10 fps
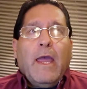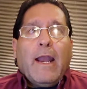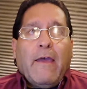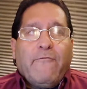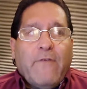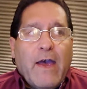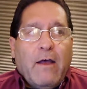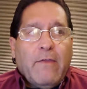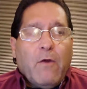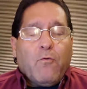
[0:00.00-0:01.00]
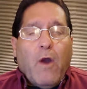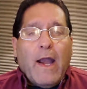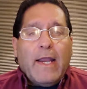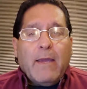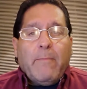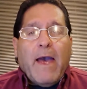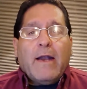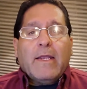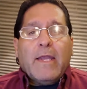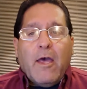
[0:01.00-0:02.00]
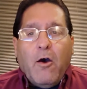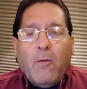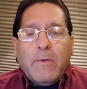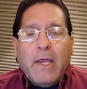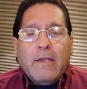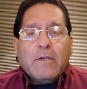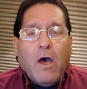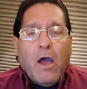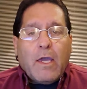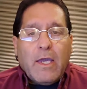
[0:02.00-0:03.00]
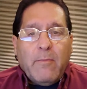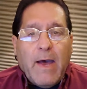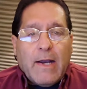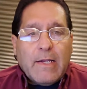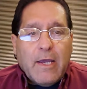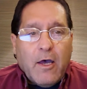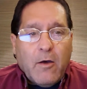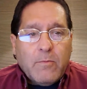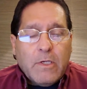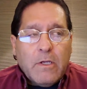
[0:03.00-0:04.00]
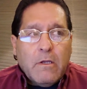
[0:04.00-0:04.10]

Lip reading: and I found that writing about it helped, and talking about it helped,